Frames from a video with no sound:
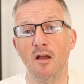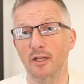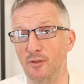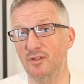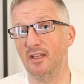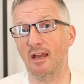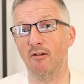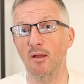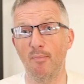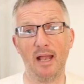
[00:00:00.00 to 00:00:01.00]
I used to
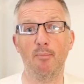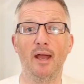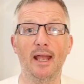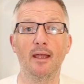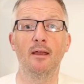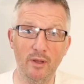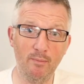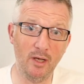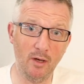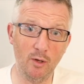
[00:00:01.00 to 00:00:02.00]
carry a backpack with
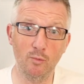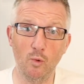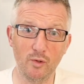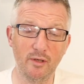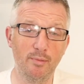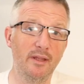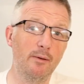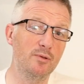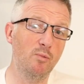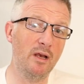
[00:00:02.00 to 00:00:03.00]
my own water, but
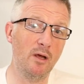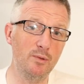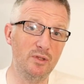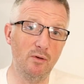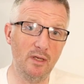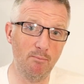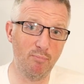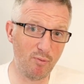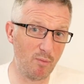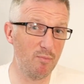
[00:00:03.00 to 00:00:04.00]
that was when I was doing
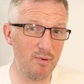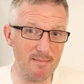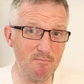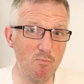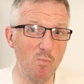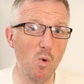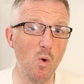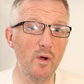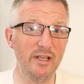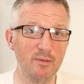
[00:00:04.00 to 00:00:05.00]
probably
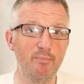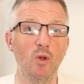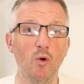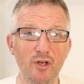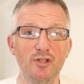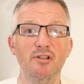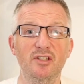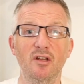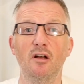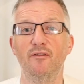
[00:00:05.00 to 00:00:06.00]
more exploratory
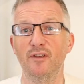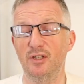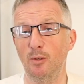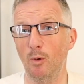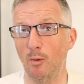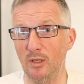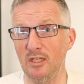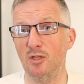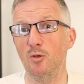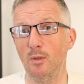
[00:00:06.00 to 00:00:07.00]
style fishing where we
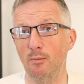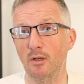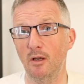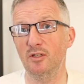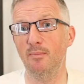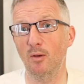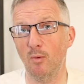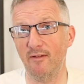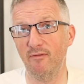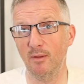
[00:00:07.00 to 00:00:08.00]
knew we were going to be
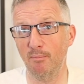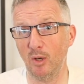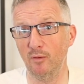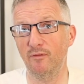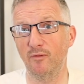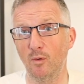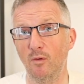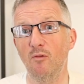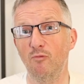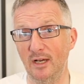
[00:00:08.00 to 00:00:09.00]
away from the boat
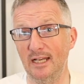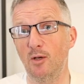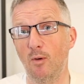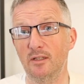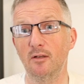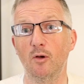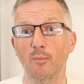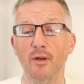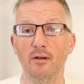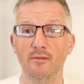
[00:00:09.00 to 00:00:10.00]
for really quite a
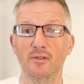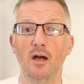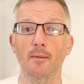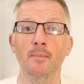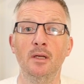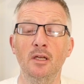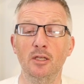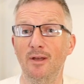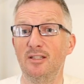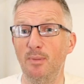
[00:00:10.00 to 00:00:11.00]
long period of time.
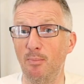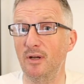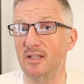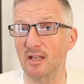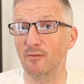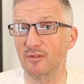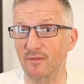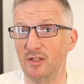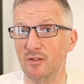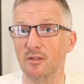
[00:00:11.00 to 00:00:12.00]
You had to be pretty
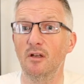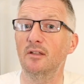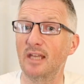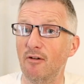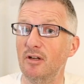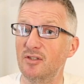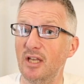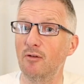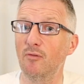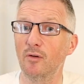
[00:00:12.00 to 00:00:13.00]
self-sufficient, and I'd carry a
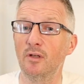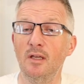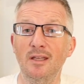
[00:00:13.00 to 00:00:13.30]
second rod.